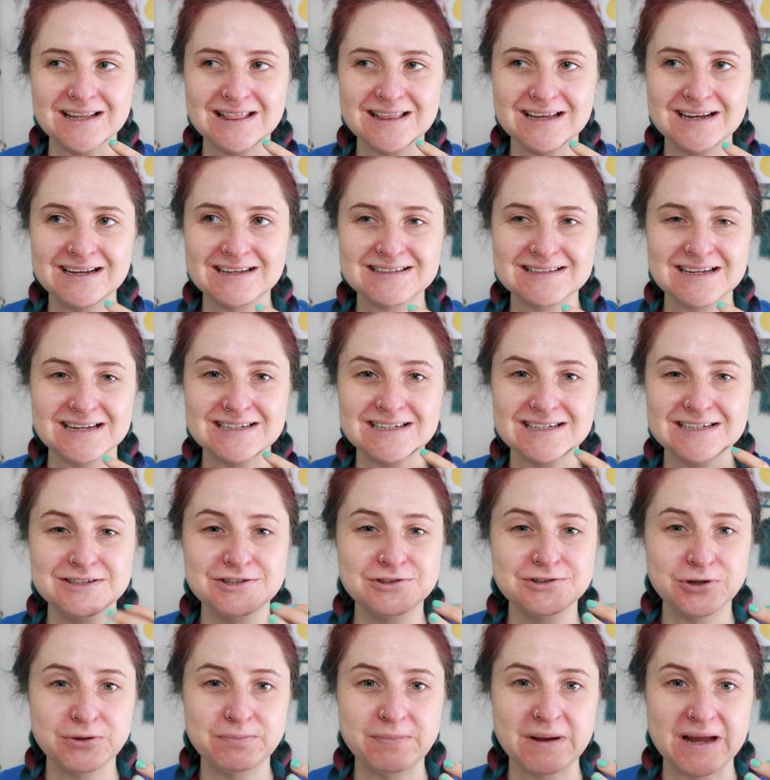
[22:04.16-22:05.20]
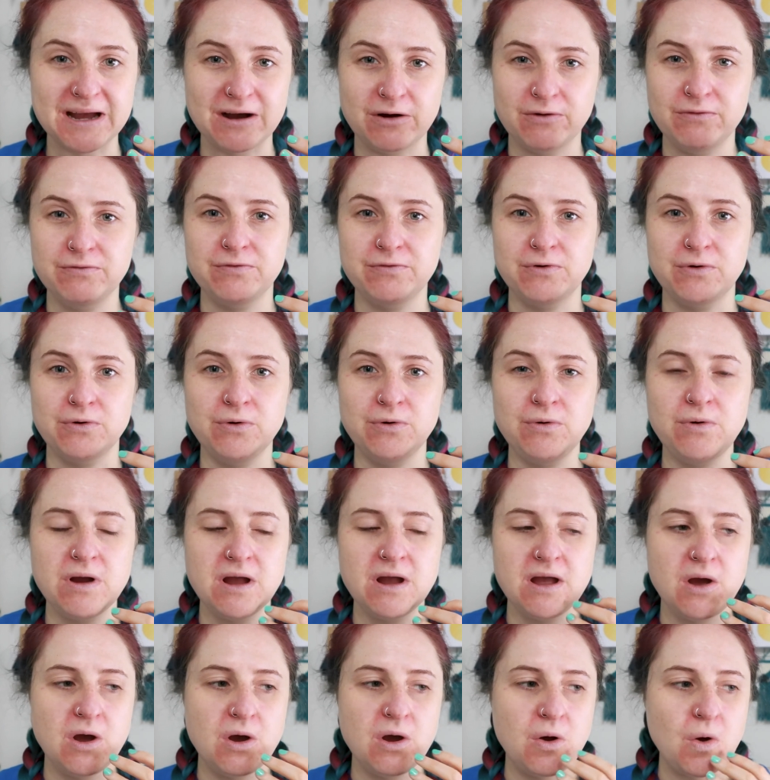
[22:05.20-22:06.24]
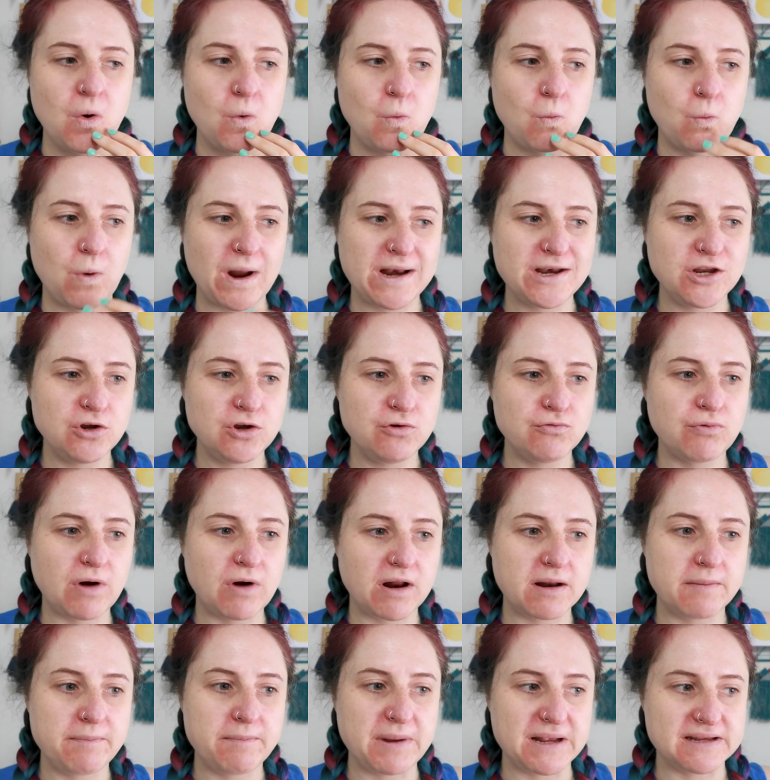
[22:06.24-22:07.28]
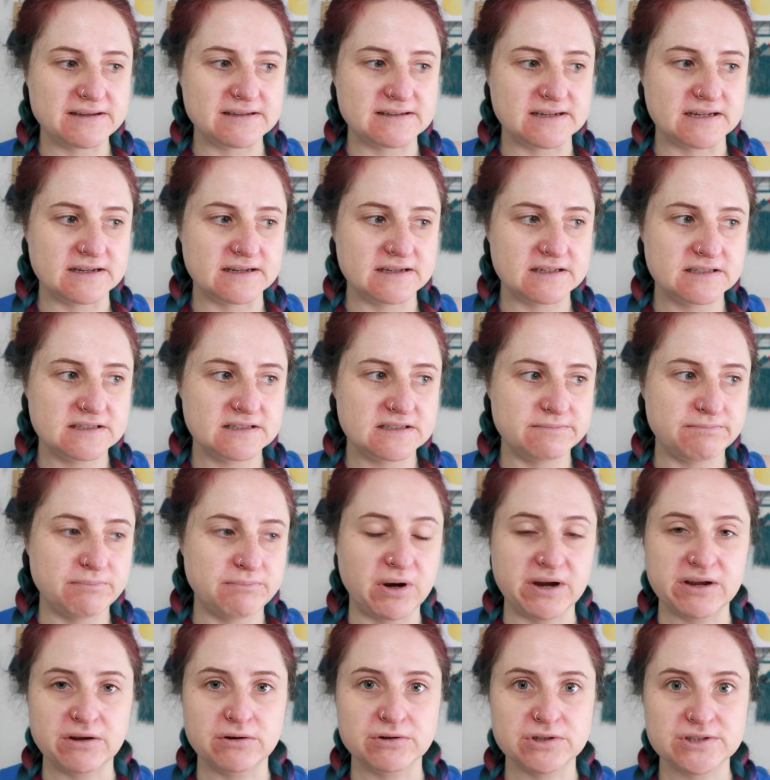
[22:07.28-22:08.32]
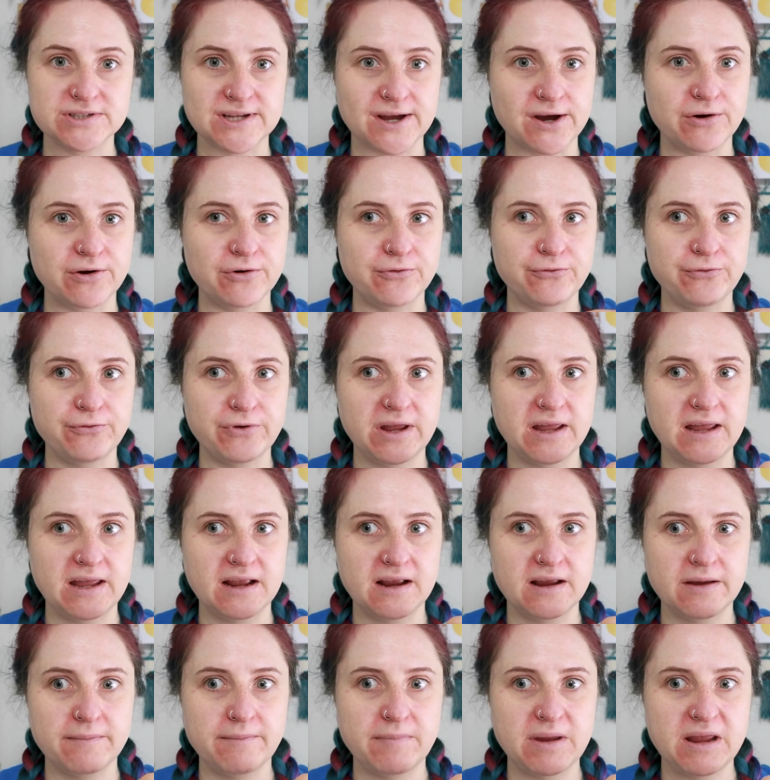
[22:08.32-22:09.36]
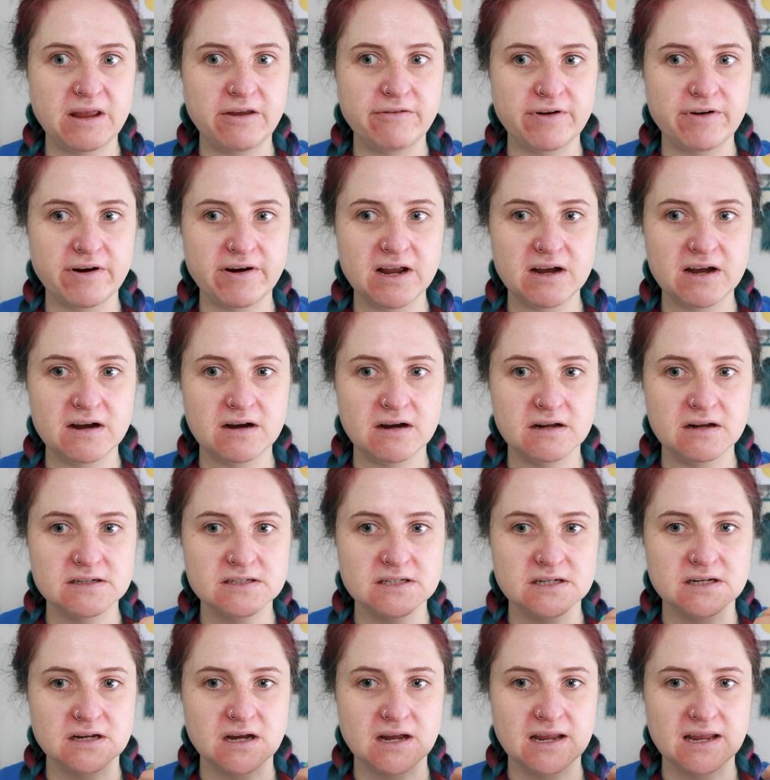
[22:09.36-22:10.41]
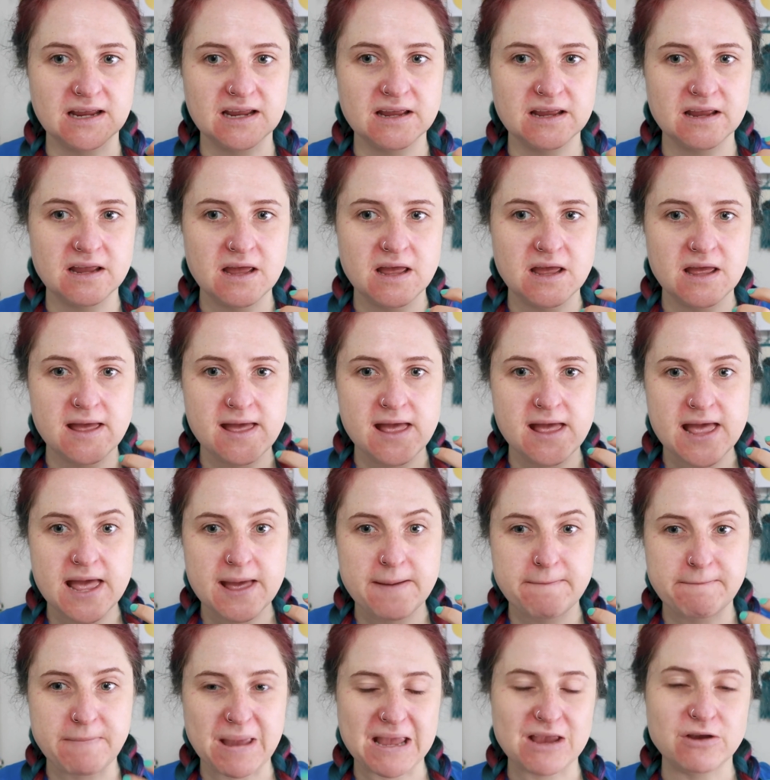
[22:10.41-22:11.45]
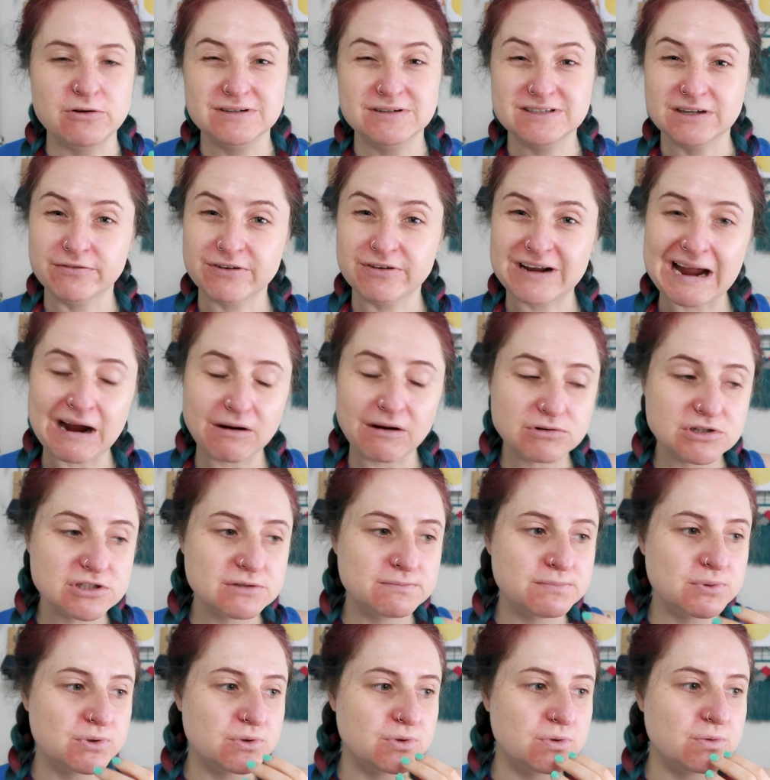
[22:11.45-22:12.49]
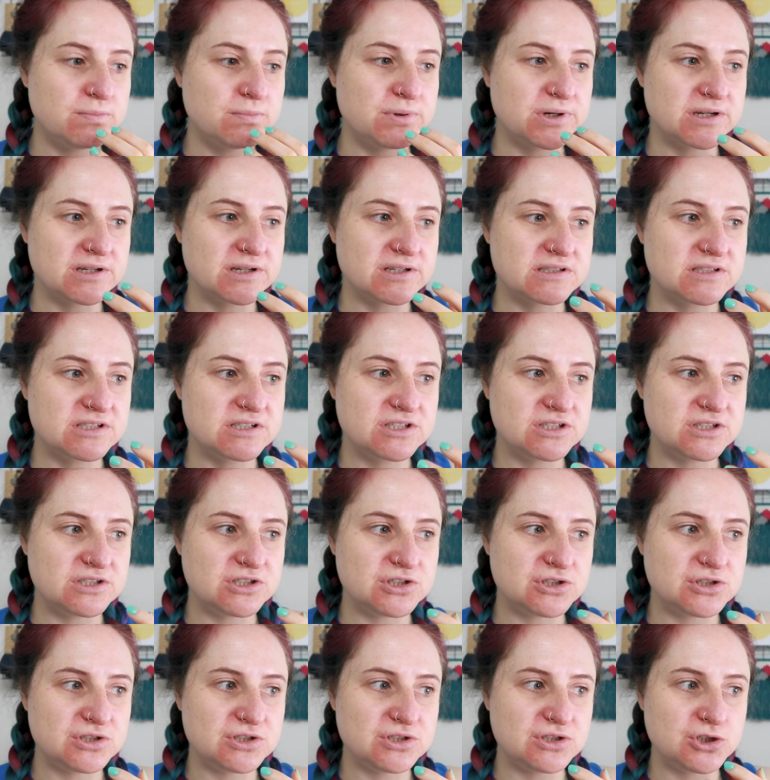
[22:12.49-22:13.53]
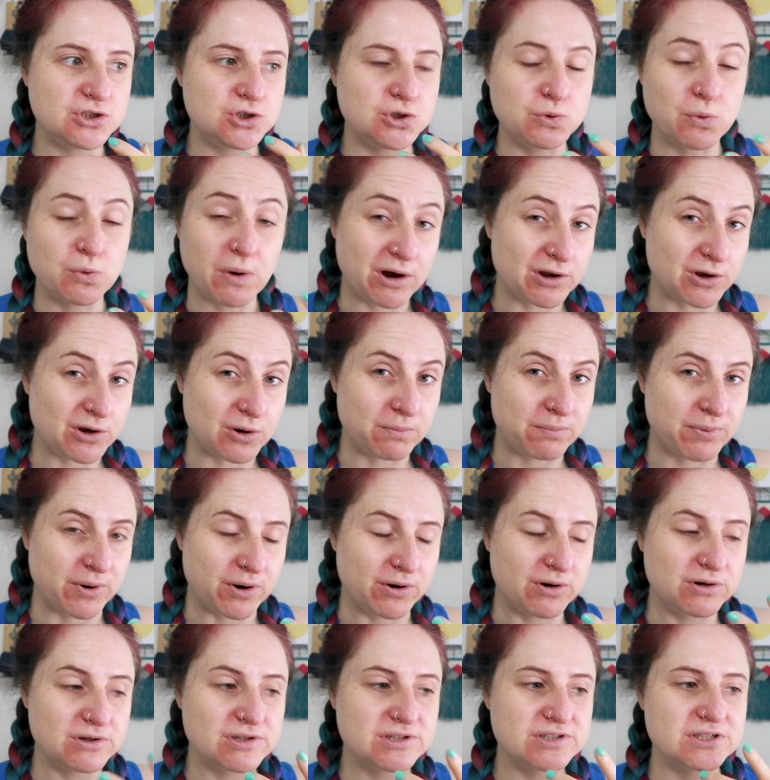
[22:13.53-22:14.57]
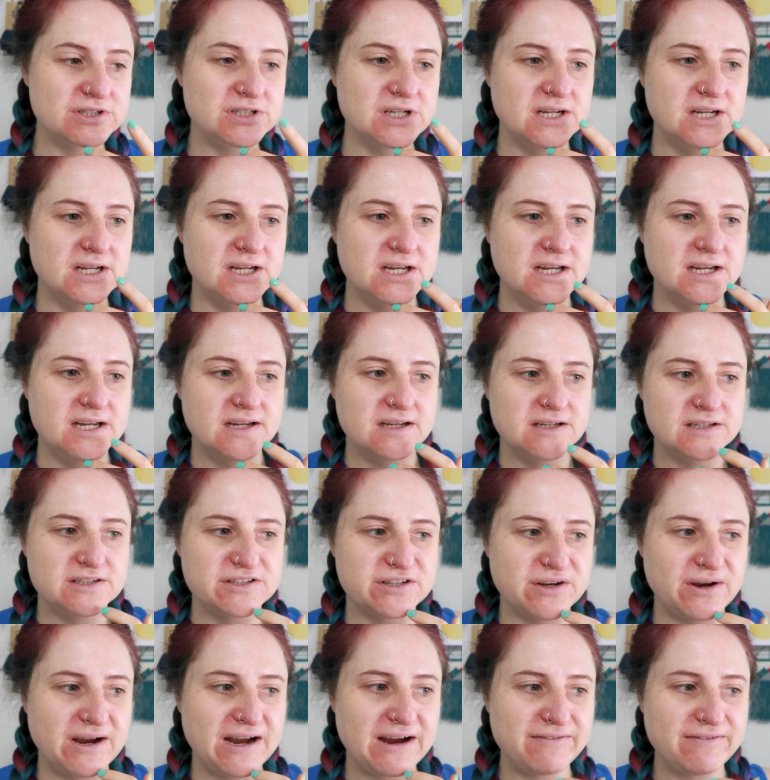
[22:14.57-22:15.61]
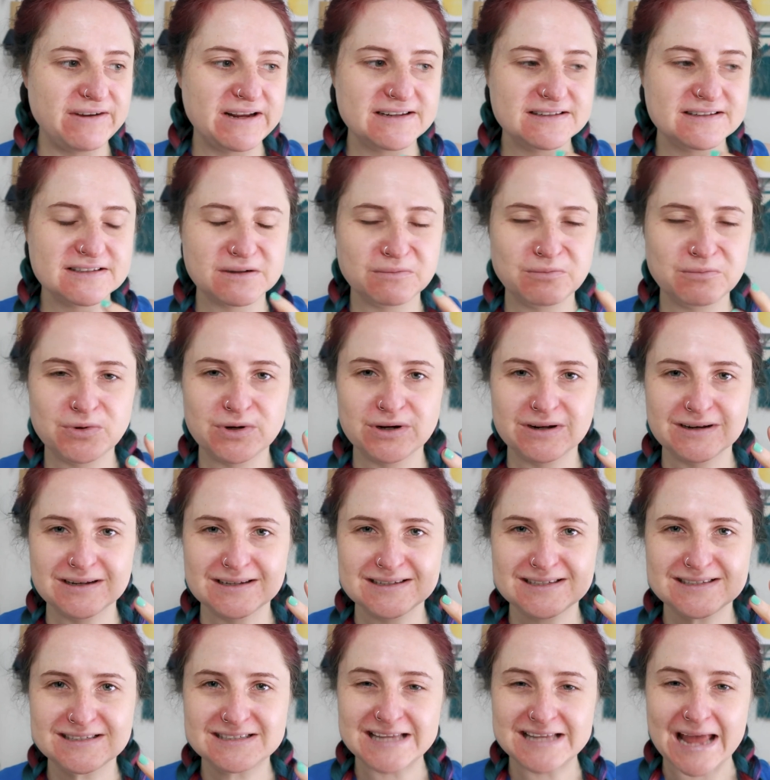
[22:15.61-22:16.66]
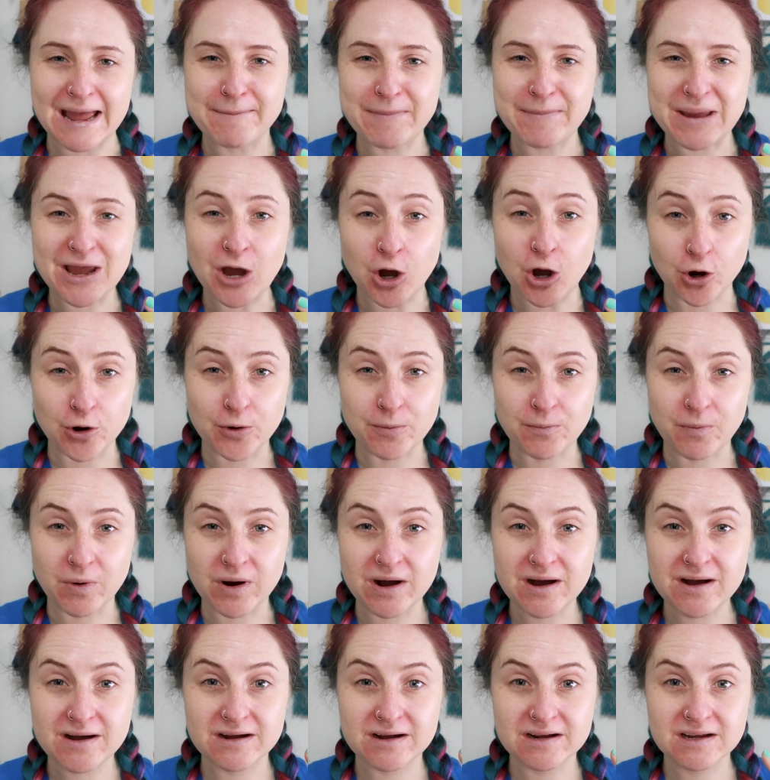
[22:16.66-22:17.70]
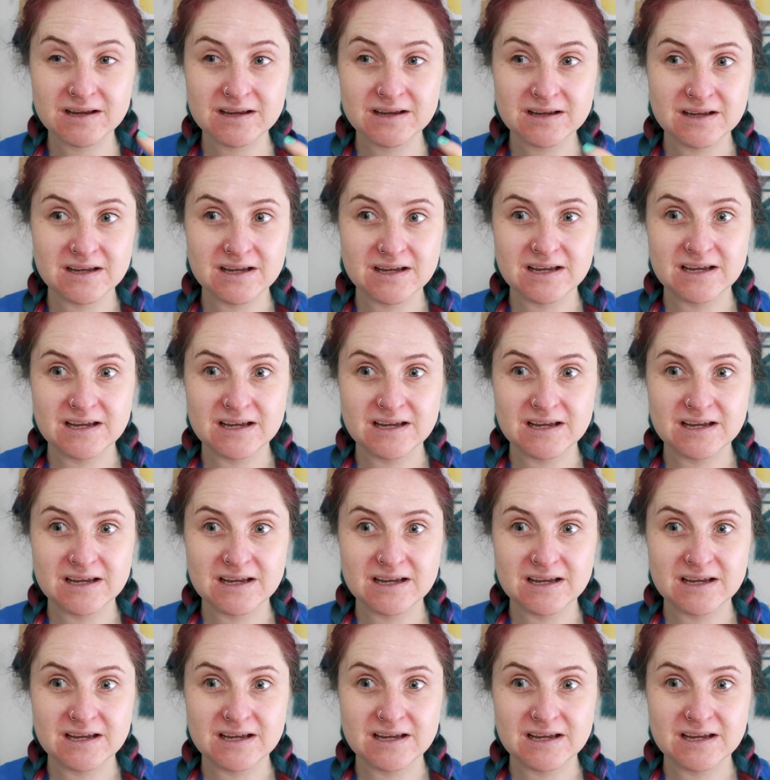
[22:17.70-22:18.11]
I think is actually super helpful. When you run a business by yourself, it can be very hard to like make yourself accountable because you are your boss. So having someone set me homework